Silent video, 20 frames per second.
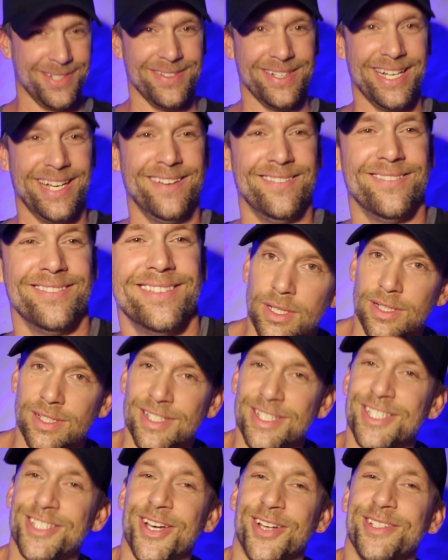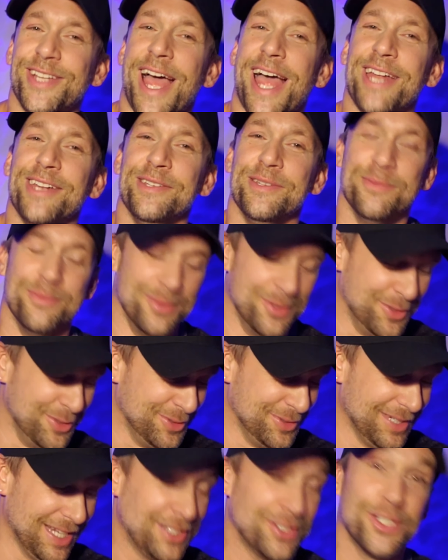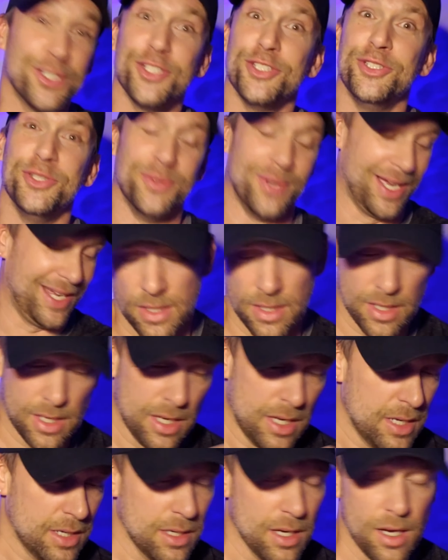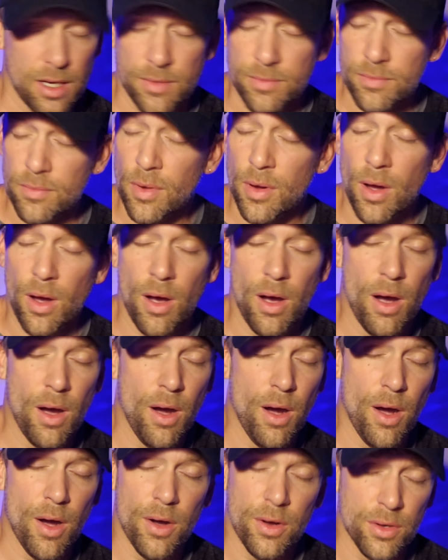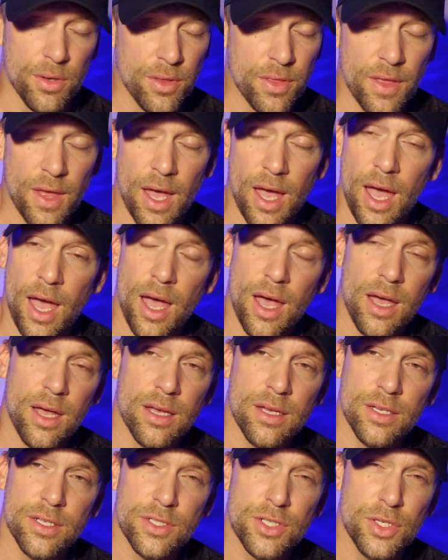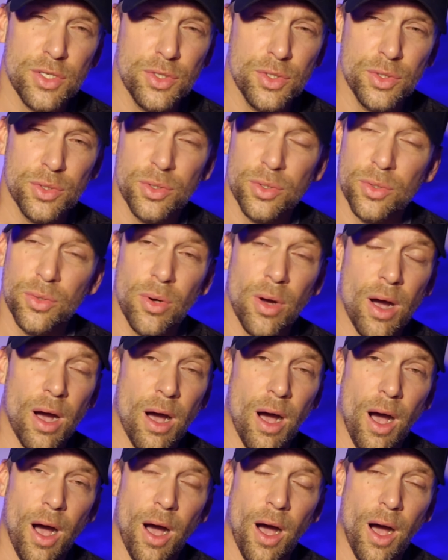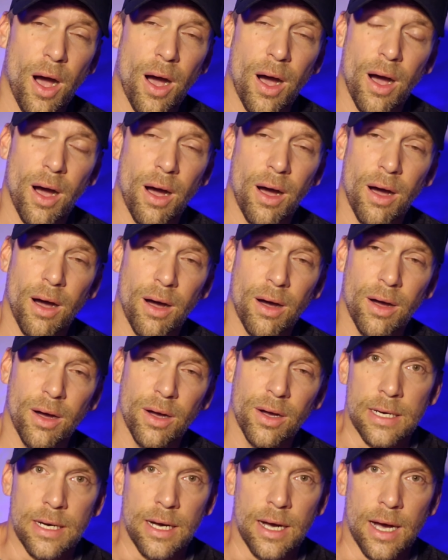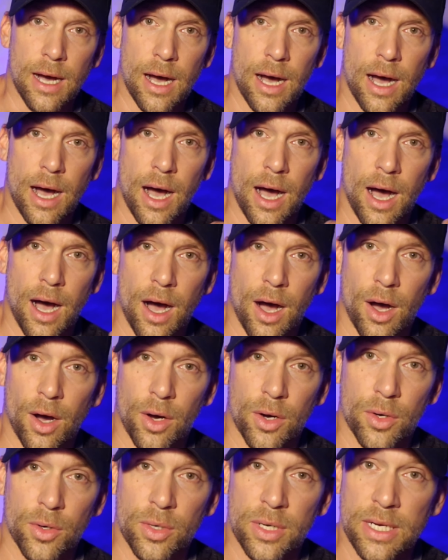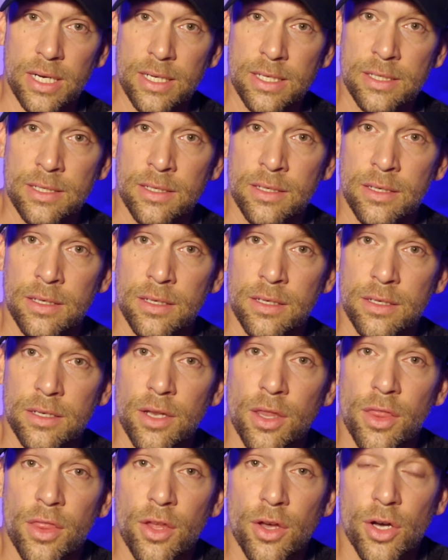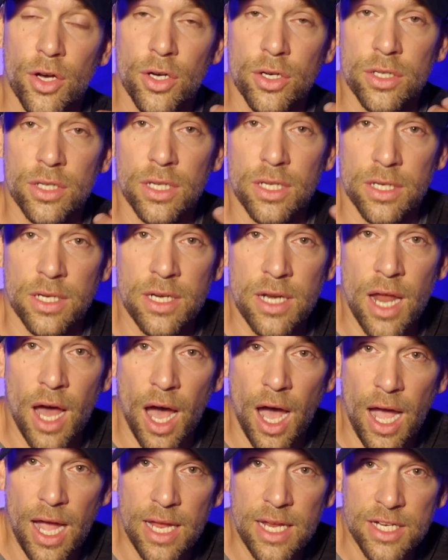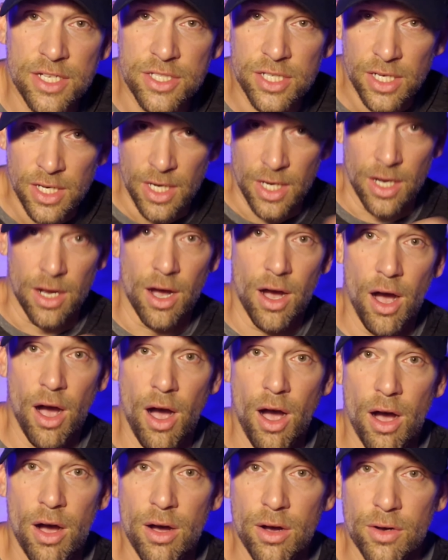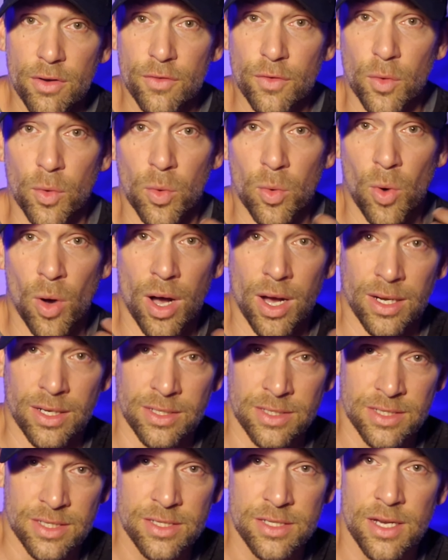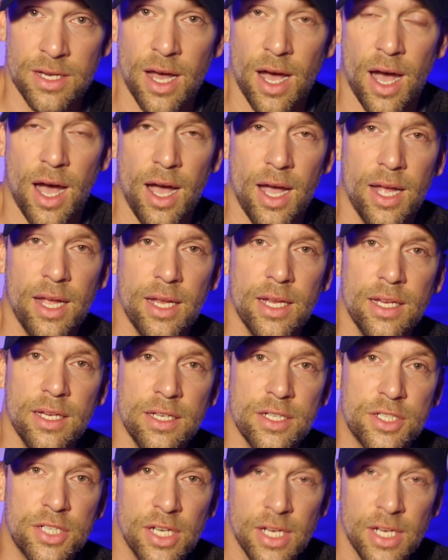we have? Sun and Moon. That's a good duet. I'm all that you are. Out in the night of one night.